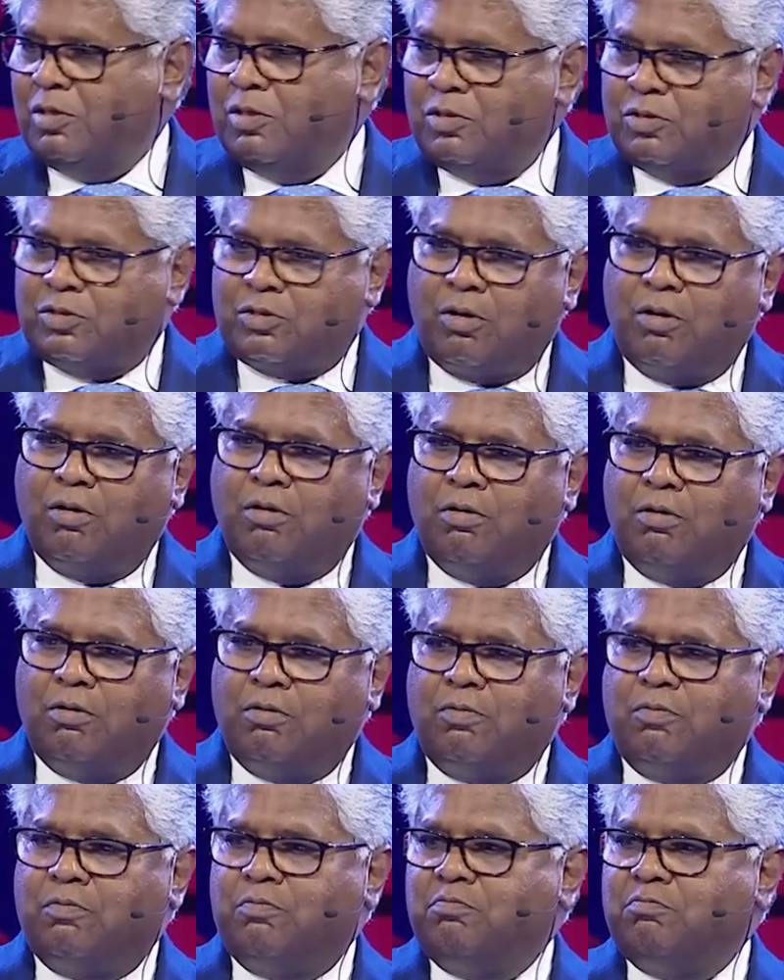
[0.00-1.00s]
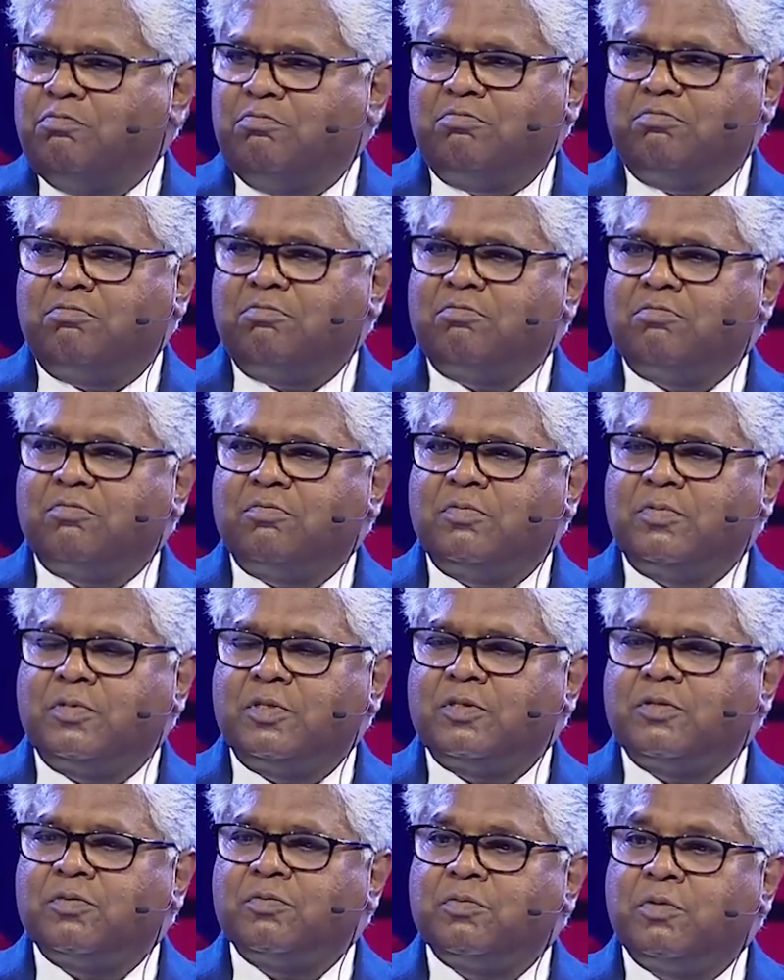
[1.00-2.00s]
So
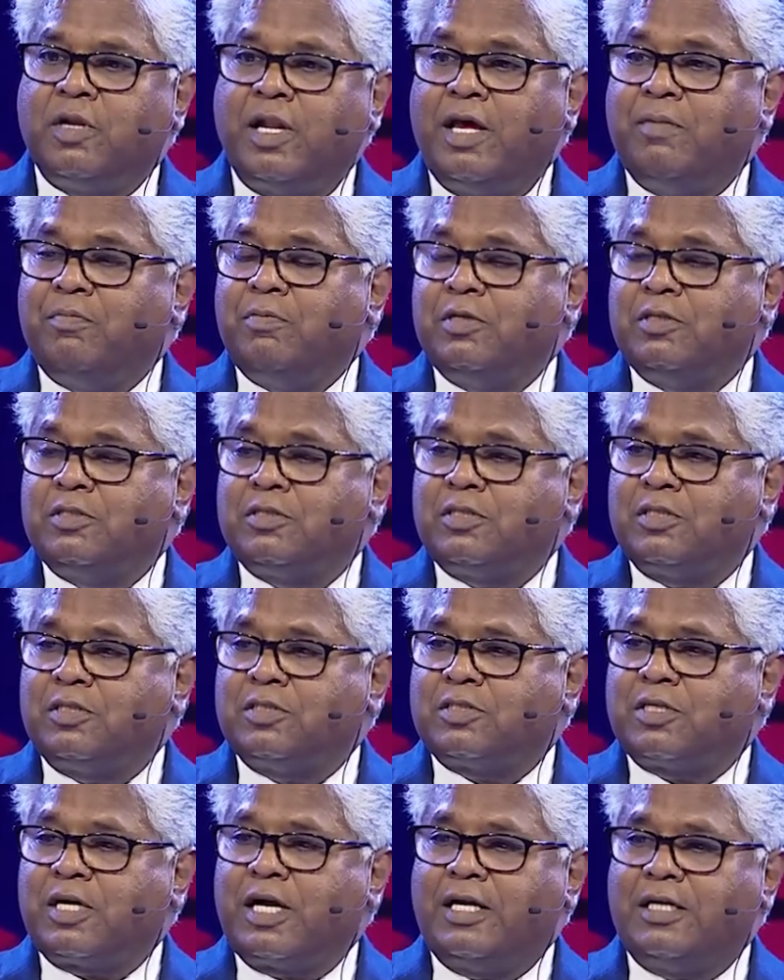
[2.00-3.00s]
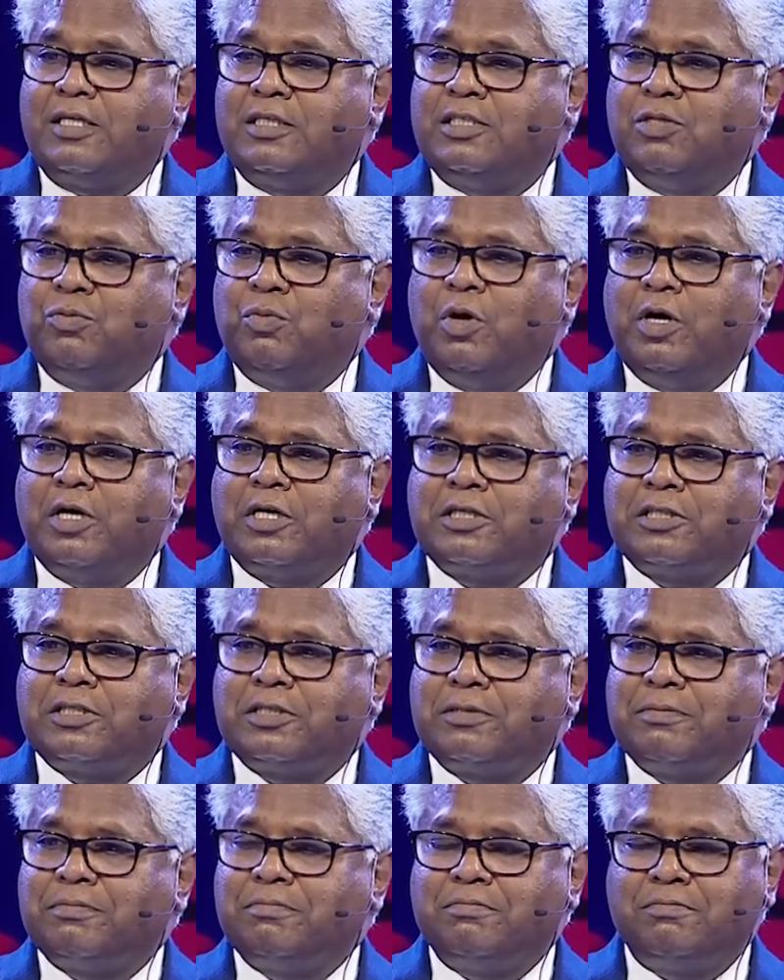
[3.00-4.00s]
Laban's strategy
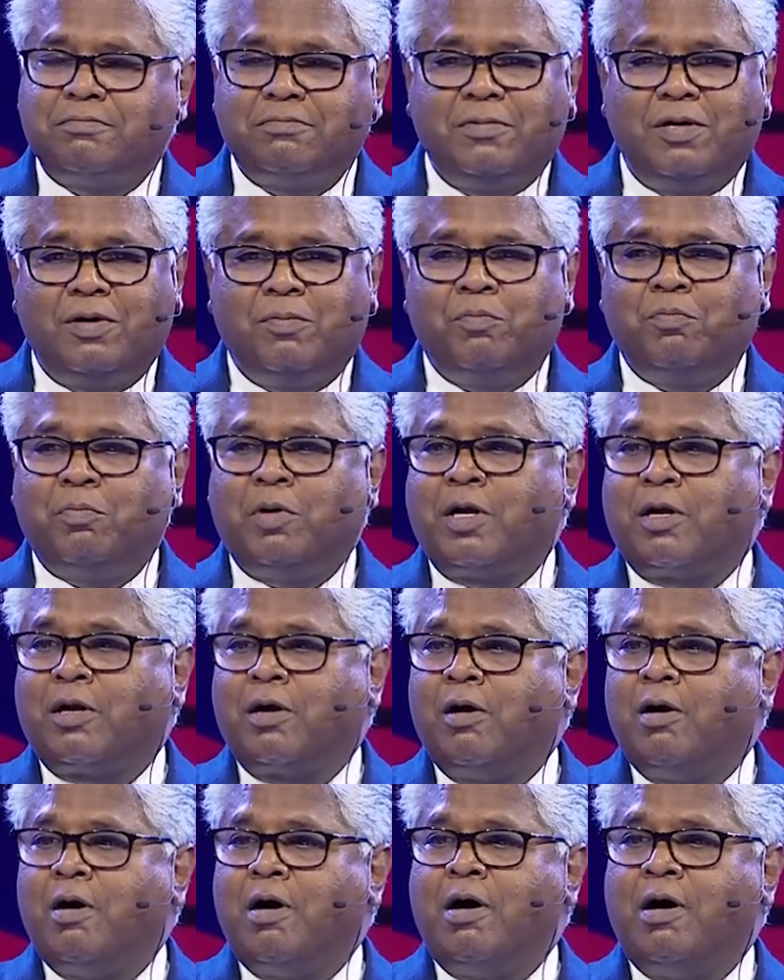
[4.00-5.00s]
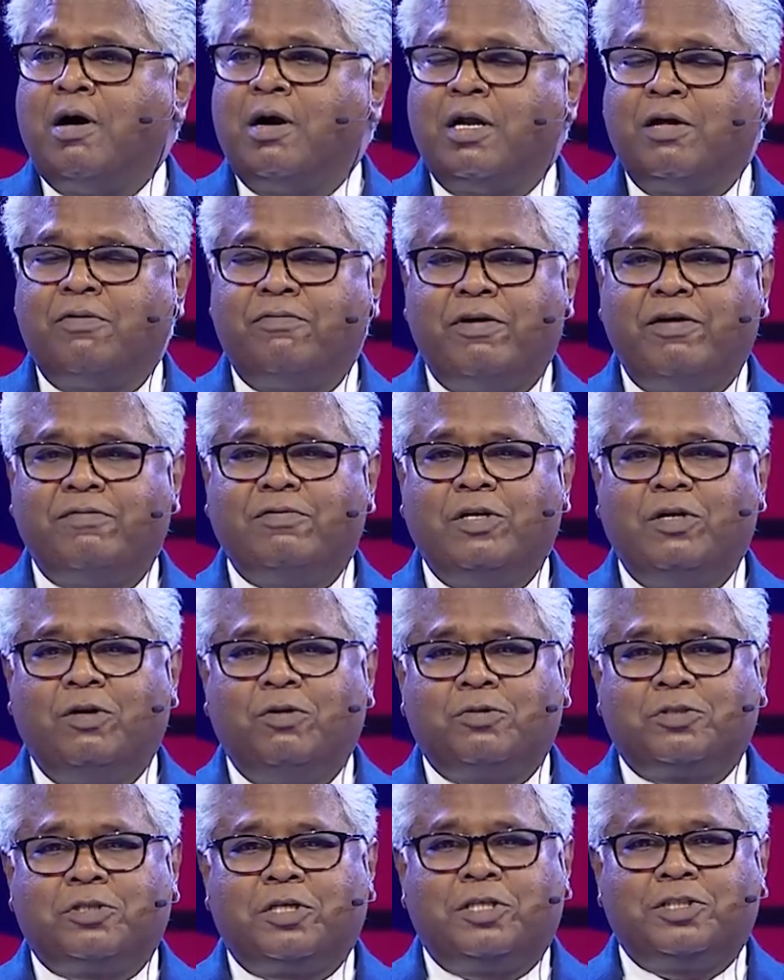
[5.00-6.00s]
works. But God of heaven
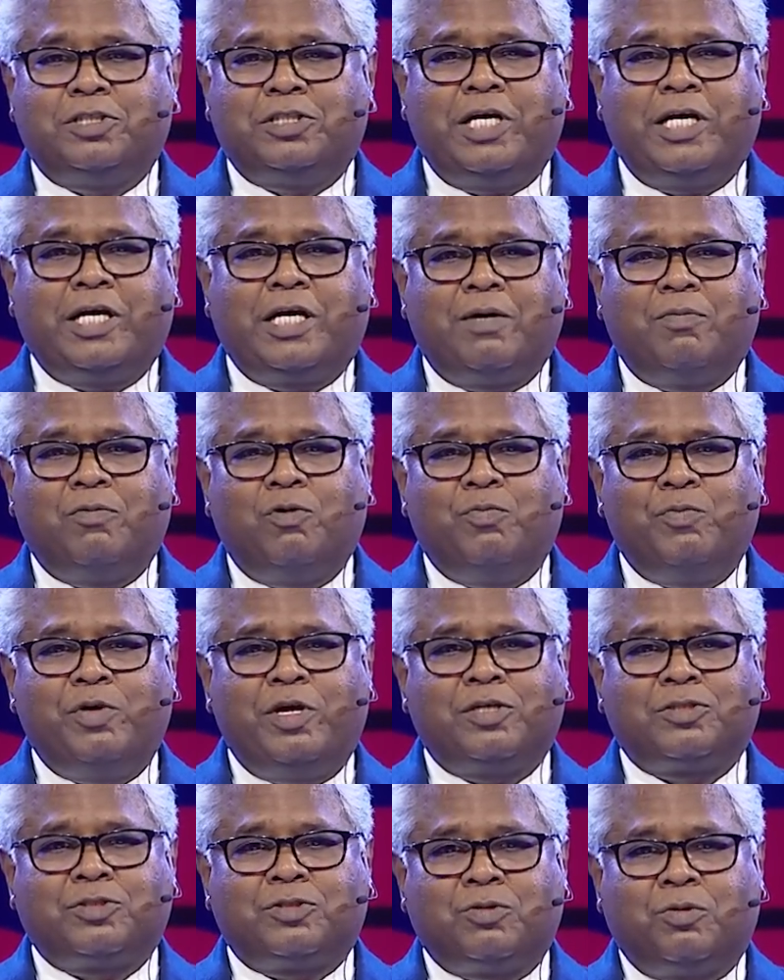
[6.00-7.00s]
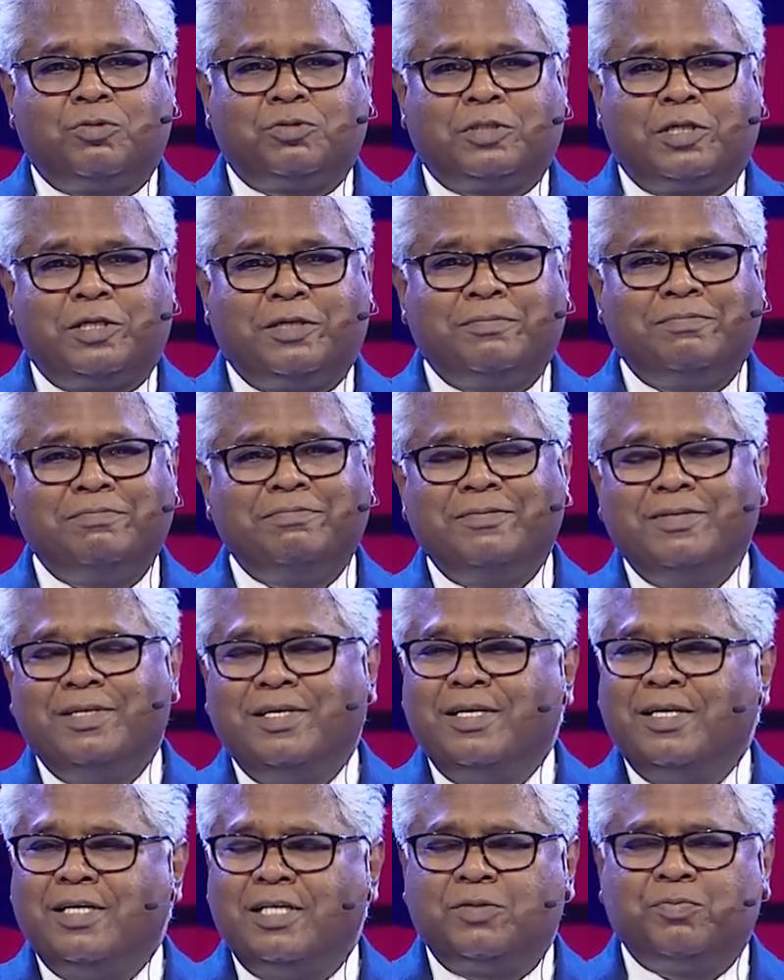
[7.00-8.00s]
looks at Jacob, whom he has chosen.
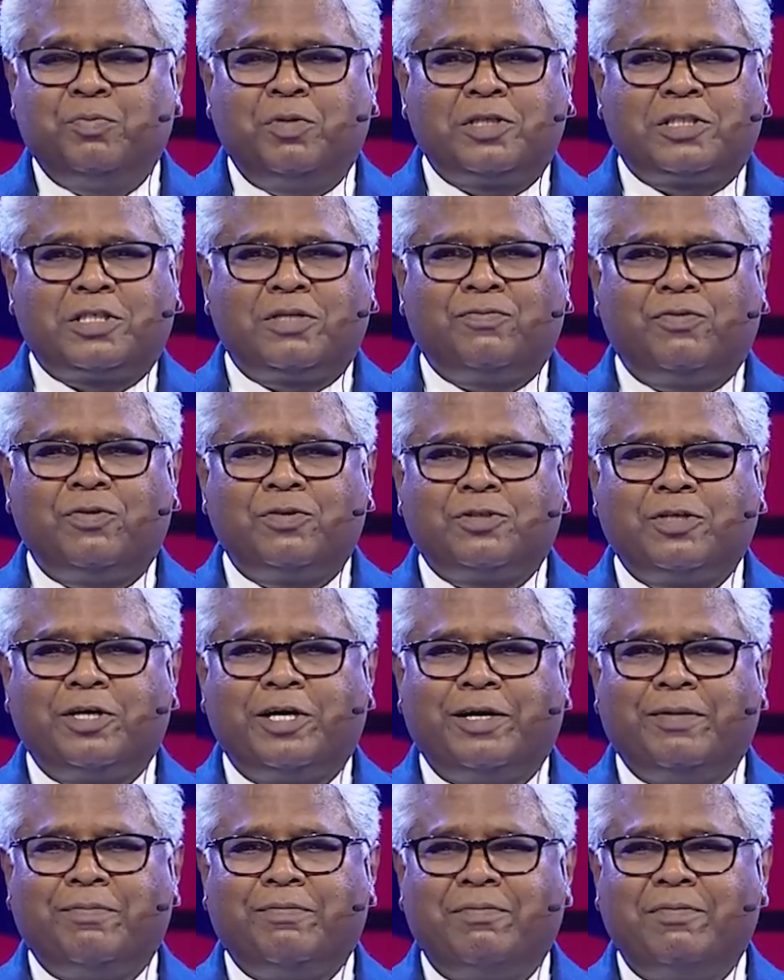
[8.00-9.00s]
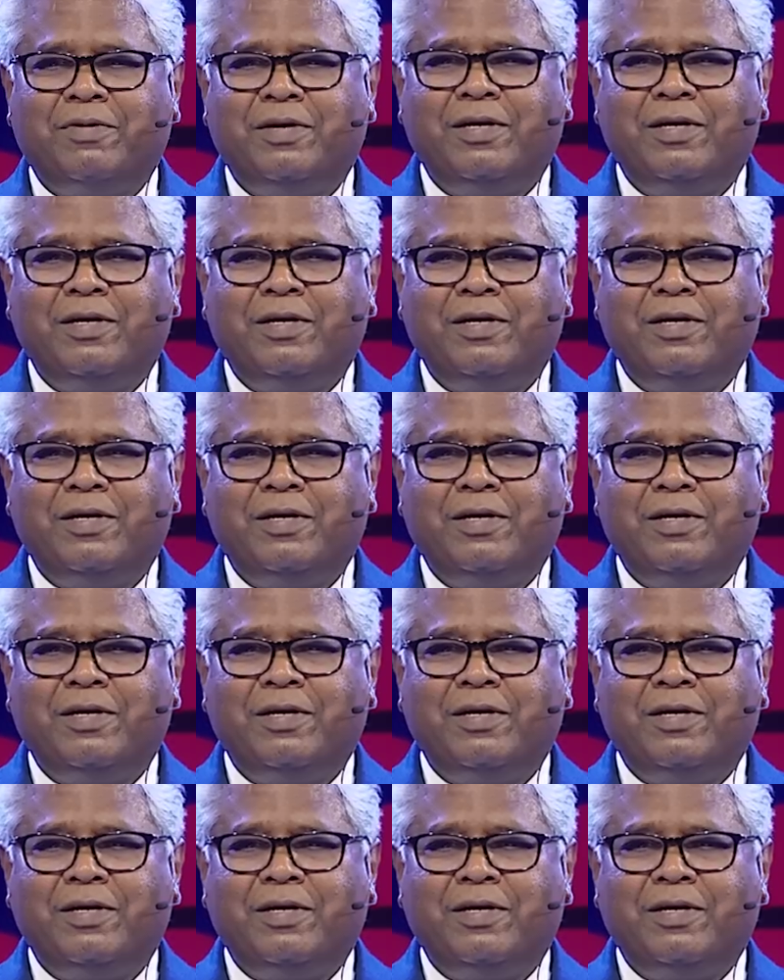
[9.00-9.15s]
He's merciful to him.